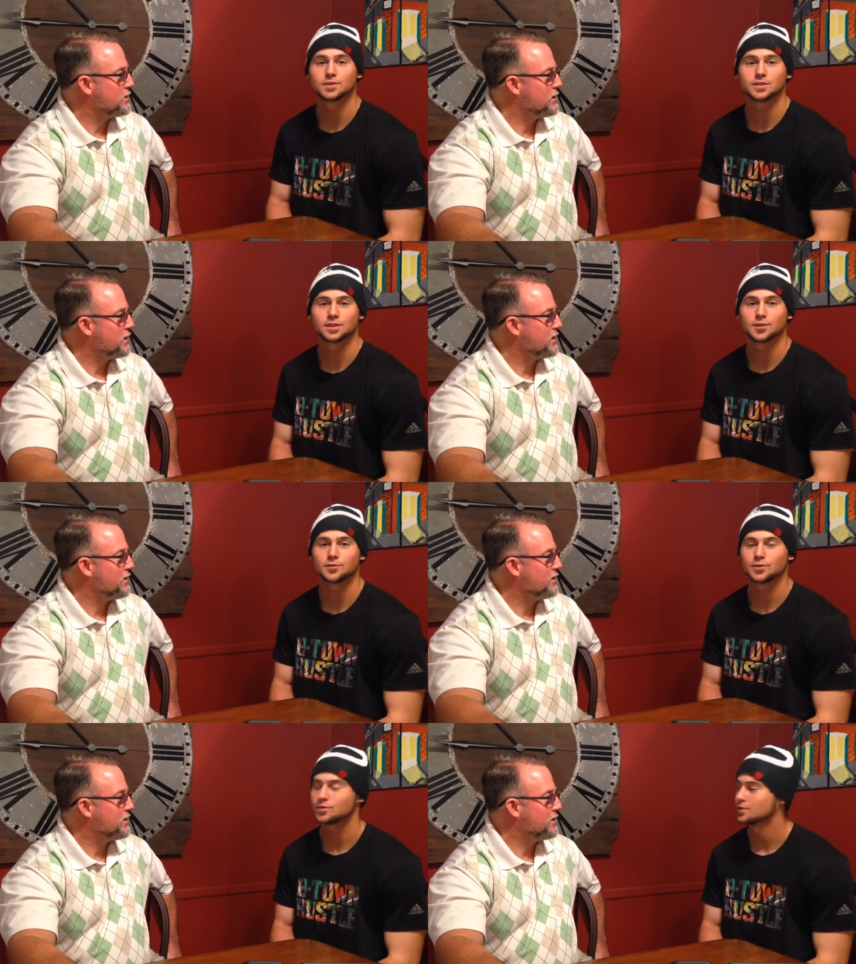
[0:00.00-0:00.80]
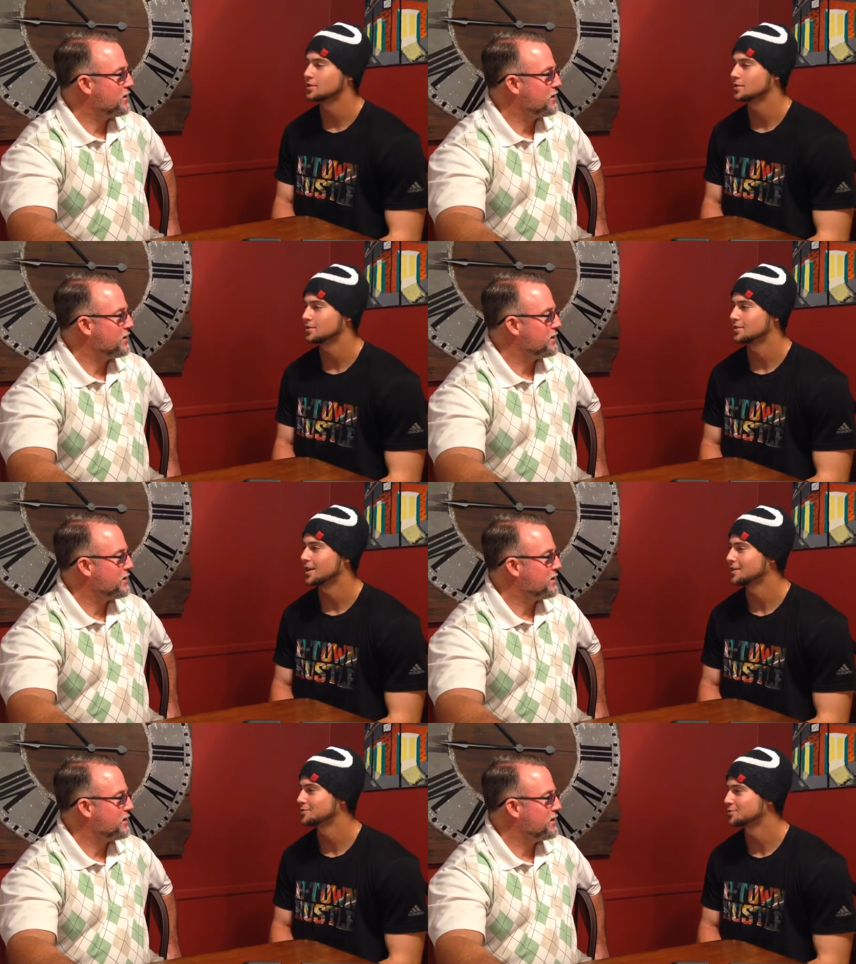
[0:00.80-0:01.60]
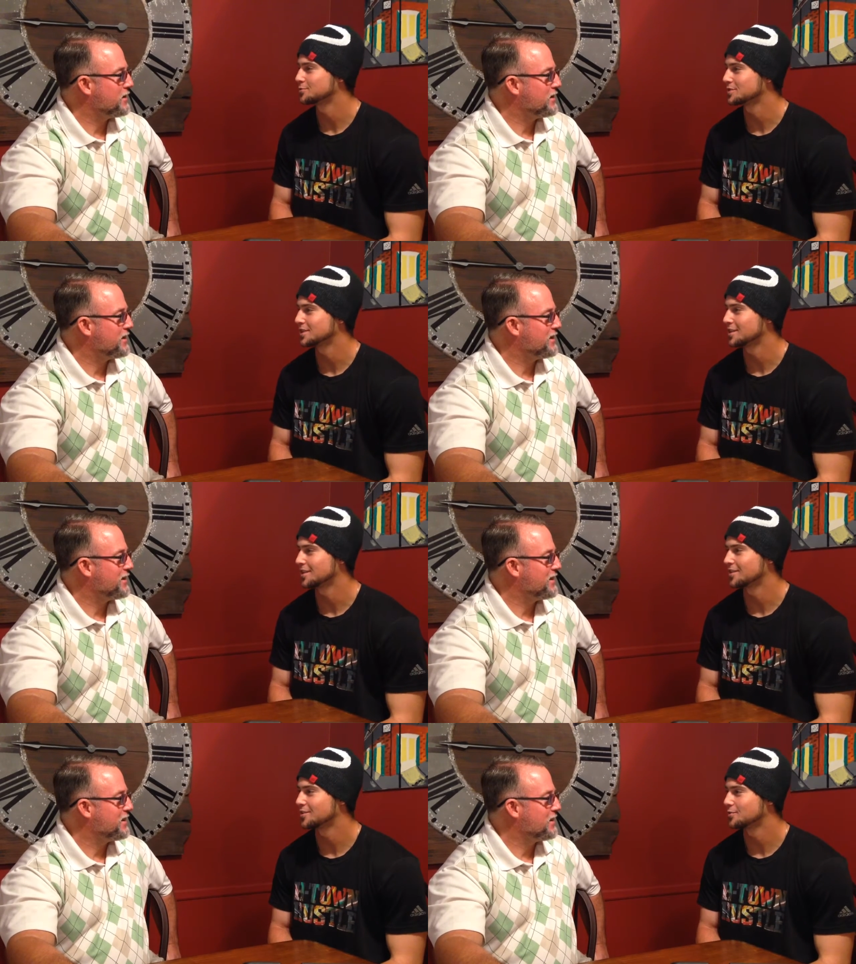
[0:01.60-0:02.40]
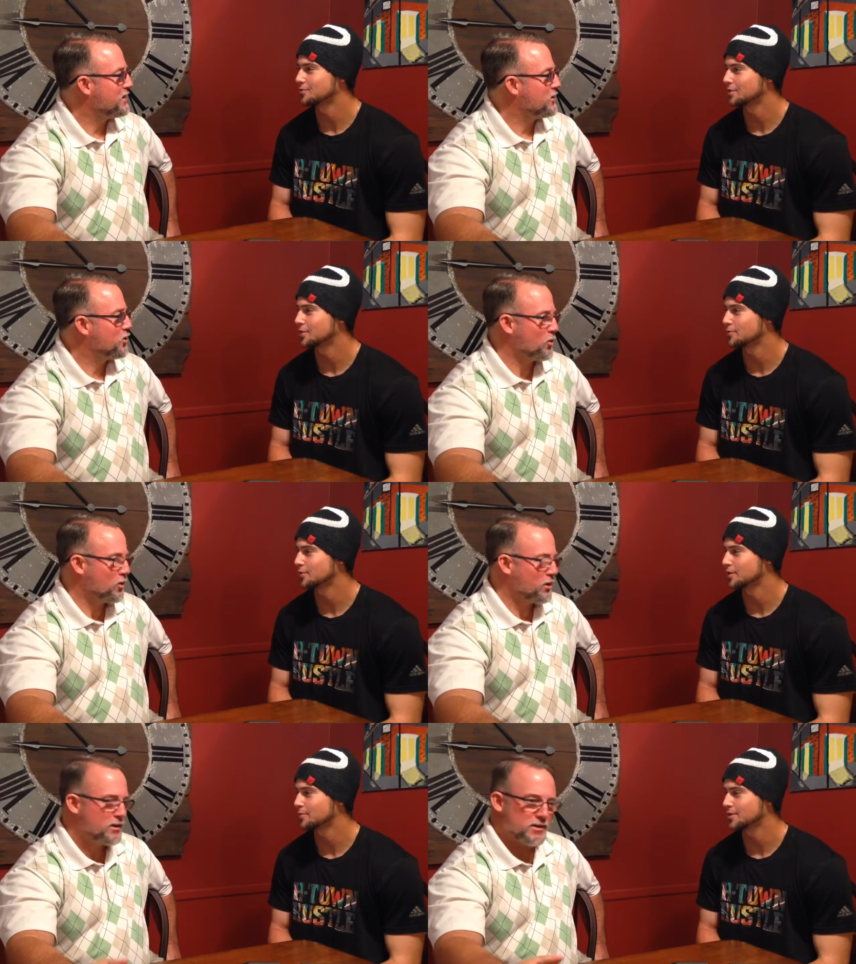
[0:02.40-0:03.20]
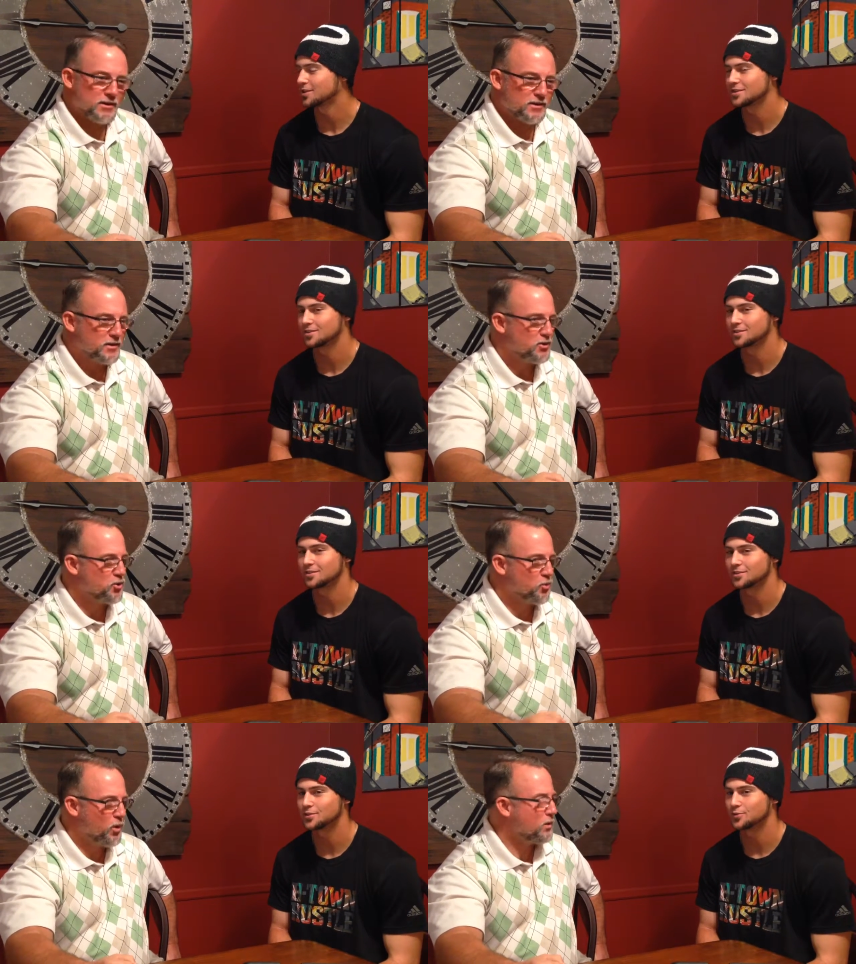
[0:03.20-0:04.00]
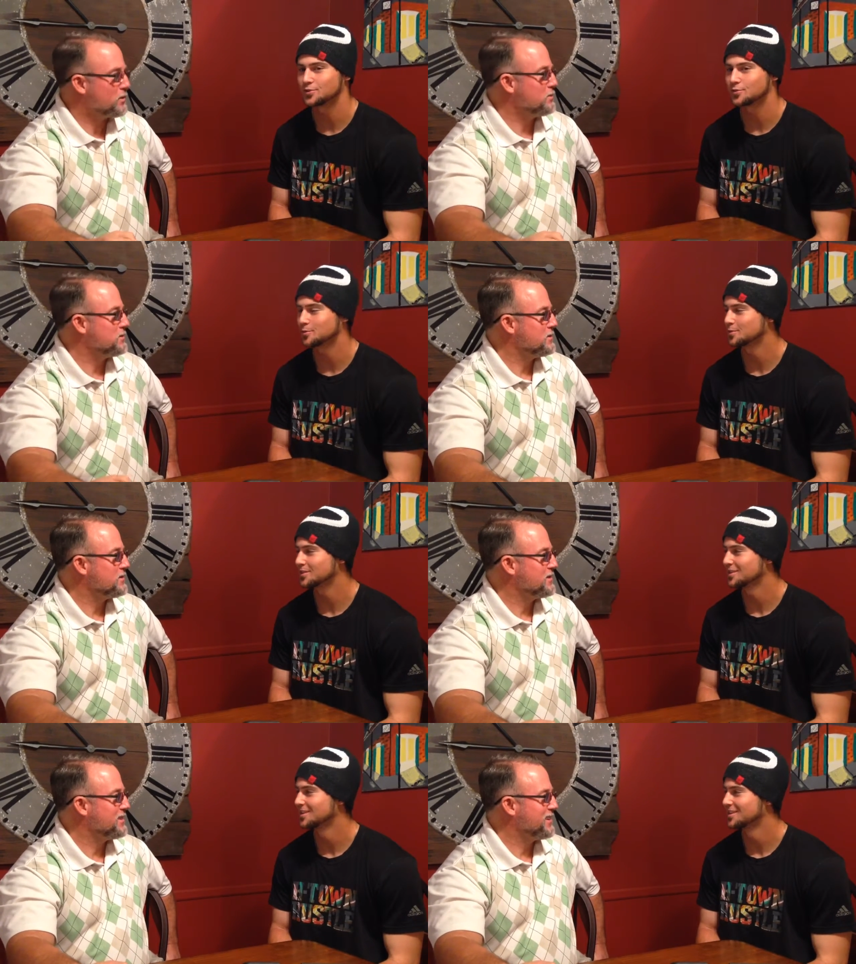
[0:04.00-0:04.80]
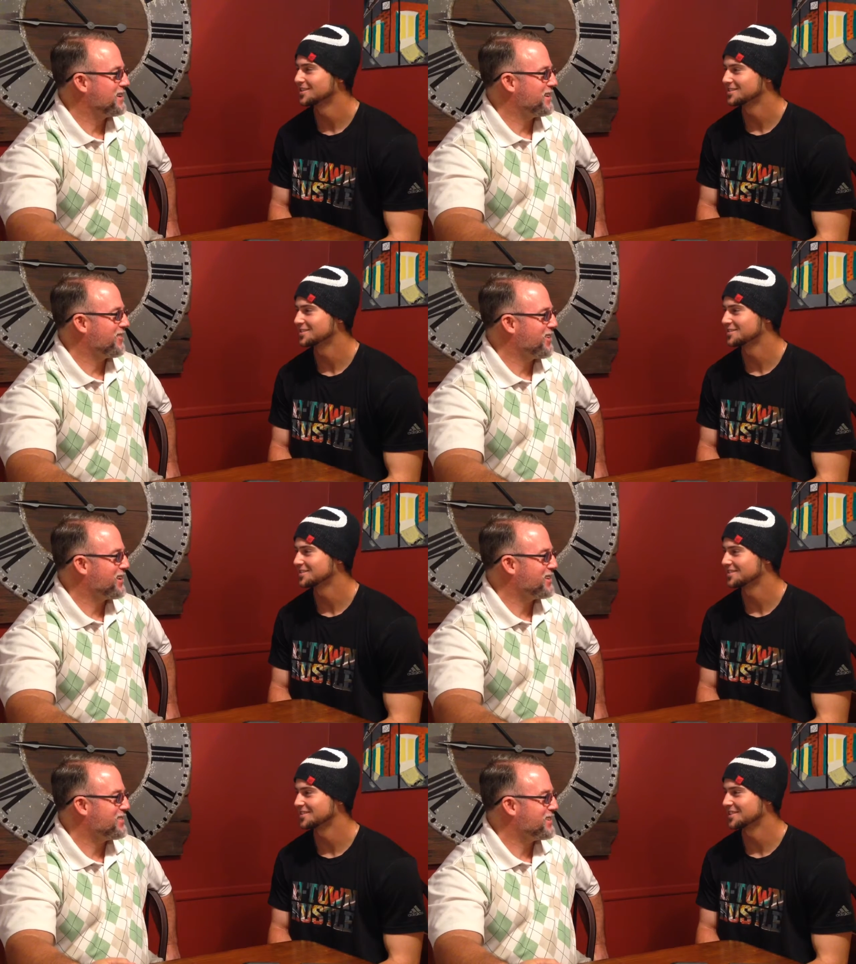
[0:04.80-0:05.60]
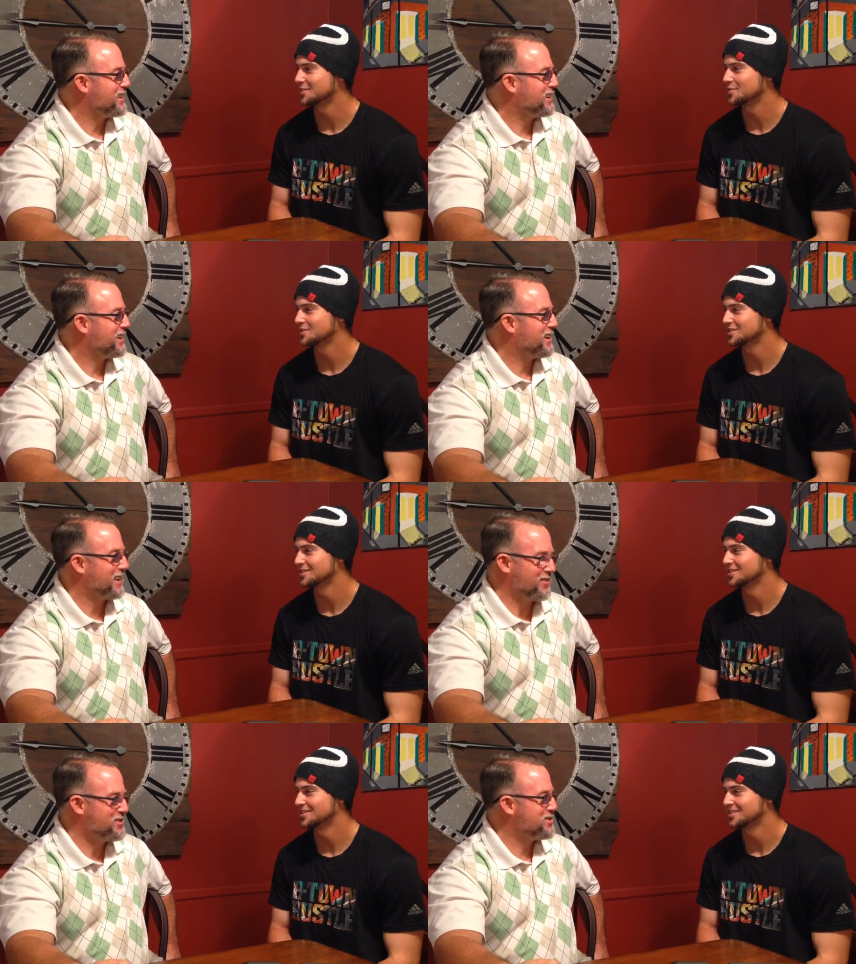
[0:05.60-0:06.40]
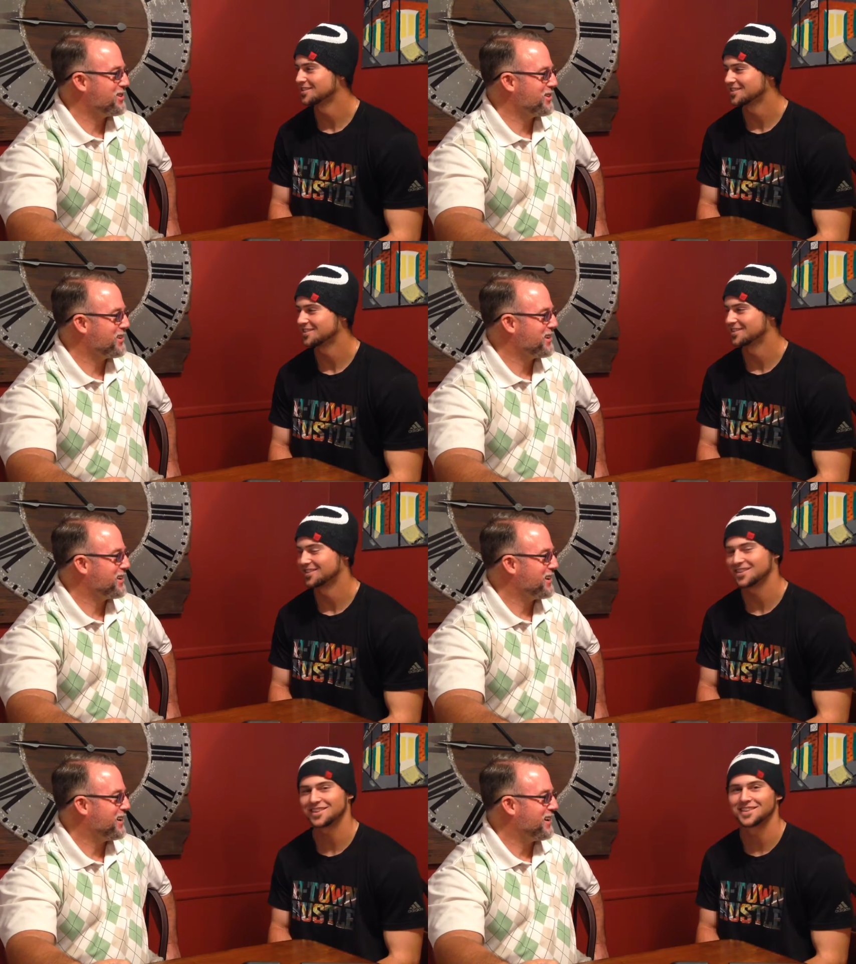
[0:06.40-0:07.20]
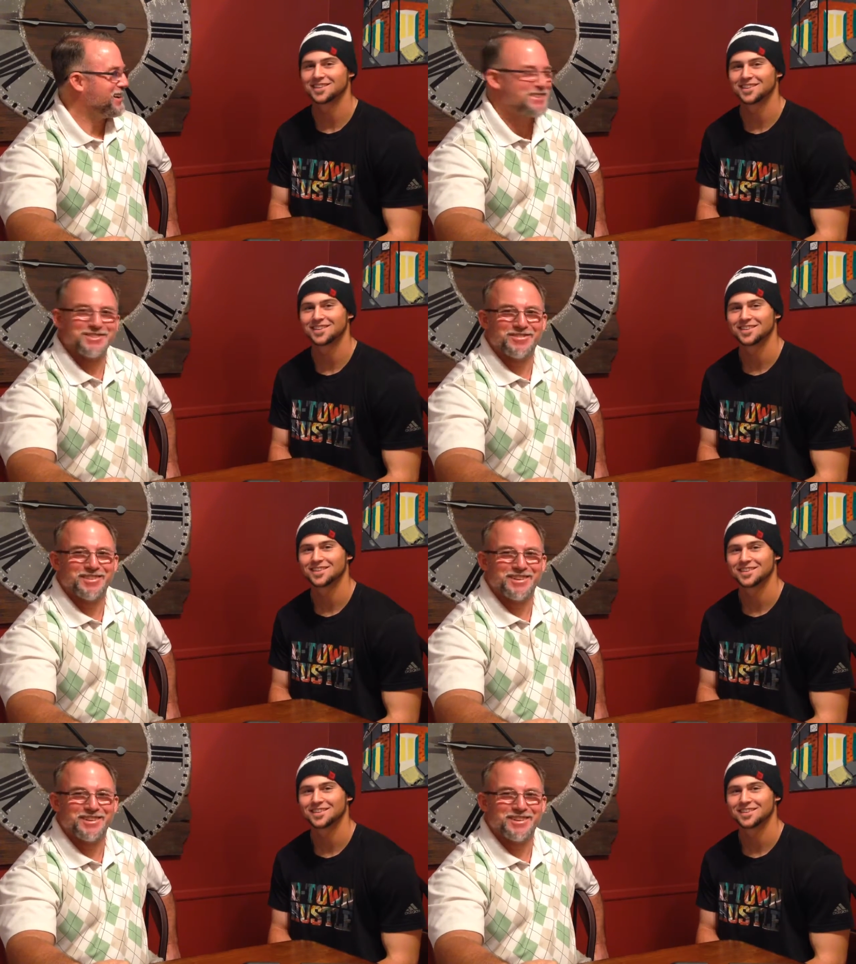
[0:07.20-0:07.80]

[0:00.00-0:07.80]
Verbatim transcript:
Speaker 1: this interview. And Dad, I just want to say thank you. Thank you're, you for coming in and you're welcome. for me. You're welcome. Love
Speaker 2: you. Yeah, I love you too. All right. Awesome.